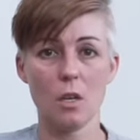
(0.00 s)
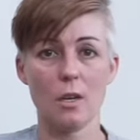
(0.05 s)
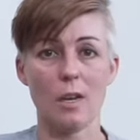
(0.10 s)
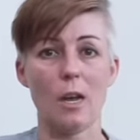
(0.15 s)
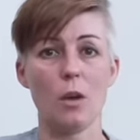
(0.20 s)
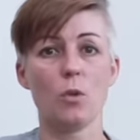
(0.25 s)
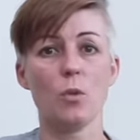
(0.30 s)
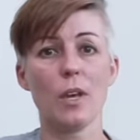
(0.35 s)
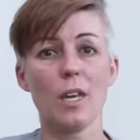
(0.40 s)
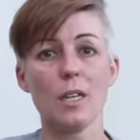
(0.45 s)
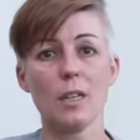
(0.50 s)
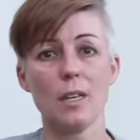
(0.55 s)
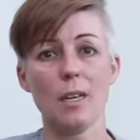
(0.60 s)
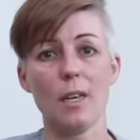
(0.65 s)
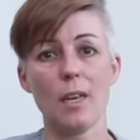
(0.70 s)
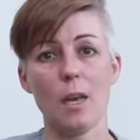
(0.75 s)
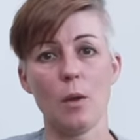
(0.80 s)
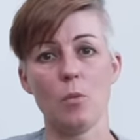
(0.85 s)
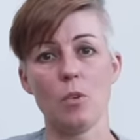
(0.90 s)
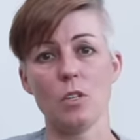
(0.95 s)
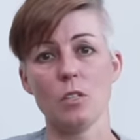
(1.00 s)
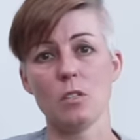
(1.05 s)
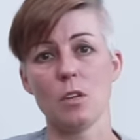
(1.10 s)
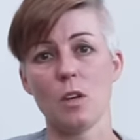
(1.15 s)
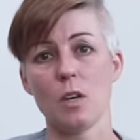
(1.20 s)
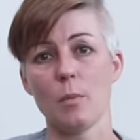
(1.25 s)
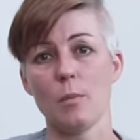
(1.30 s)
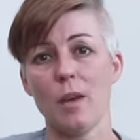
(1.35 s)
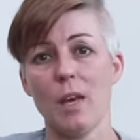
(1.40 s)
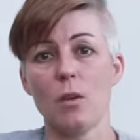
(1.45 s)
Now quickly, I want to
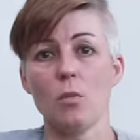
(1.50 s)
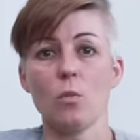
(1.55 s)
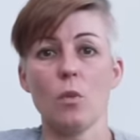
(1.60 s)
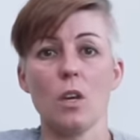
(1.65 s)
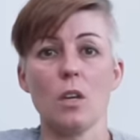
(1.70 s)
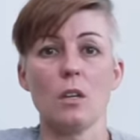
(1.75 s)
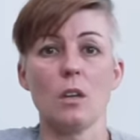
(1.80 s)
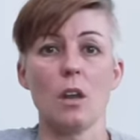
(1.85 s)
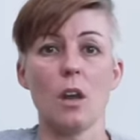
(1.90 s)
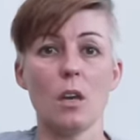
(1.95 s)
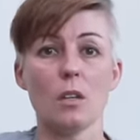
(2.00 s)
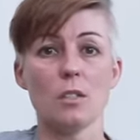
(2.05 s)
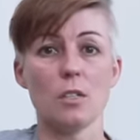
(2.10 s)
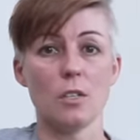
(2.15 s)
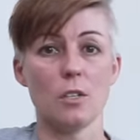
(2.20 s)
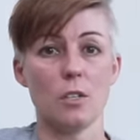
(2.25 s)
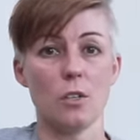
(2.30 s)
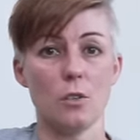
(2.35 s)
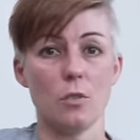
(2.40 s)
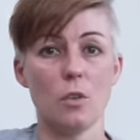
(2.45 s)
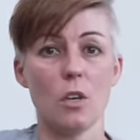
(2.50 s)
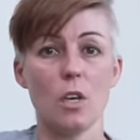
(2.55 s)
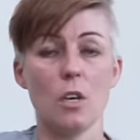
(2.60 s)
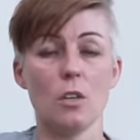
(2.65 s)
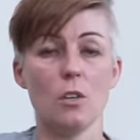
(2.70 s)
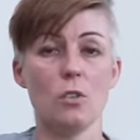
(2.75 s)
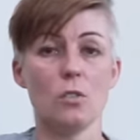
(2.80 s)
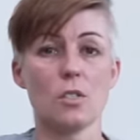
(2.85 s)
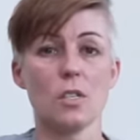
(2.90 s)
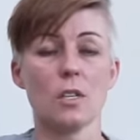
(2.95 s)
talk about what not to do
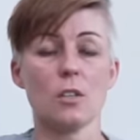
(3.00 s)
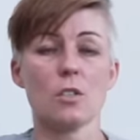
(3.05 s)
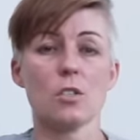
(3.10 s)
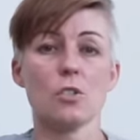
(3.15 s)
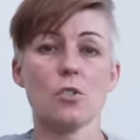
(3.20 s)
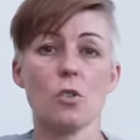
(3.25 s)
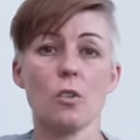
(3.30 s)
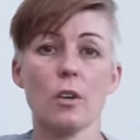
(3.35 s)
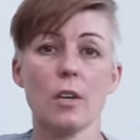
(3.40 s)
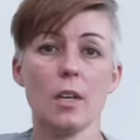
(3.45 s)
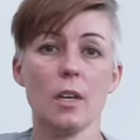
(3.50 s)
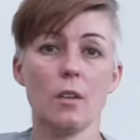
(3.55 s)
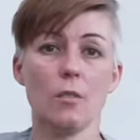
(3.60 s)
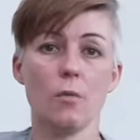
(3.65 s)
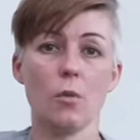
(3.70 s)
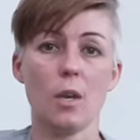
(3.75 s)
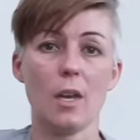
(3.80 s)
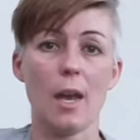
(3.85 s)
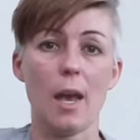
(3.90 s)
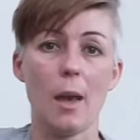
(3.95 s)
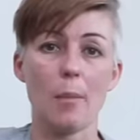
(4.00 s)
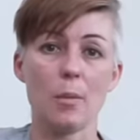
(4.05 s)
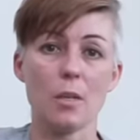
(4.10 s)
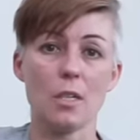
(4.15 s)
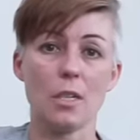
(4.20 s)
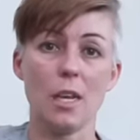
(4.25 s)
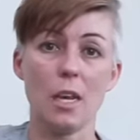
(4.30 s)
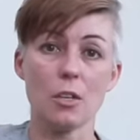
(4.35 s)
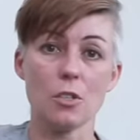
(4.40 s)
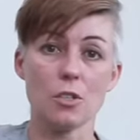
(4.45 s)
using a story of what
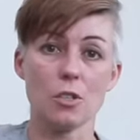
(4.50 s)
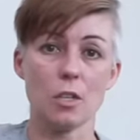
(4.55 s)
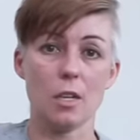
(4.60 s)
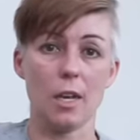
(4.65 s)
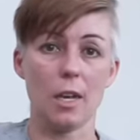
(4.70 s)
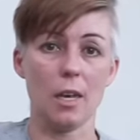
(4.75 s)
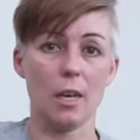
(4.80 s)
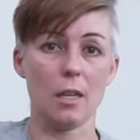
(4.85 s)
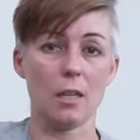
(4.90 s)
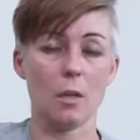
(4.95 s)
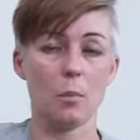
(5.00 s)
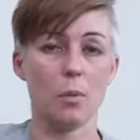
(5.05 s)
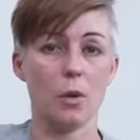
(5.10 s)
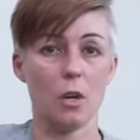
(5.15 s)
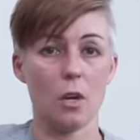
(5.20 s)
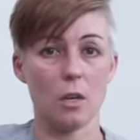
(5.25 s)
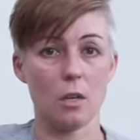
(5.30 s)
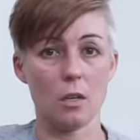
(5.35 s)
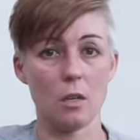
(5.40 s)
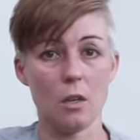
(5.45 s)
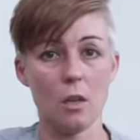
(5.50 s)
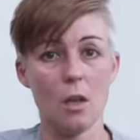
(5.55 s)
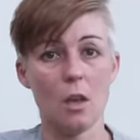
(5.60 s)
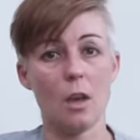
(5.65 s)
happened yesterday at the park.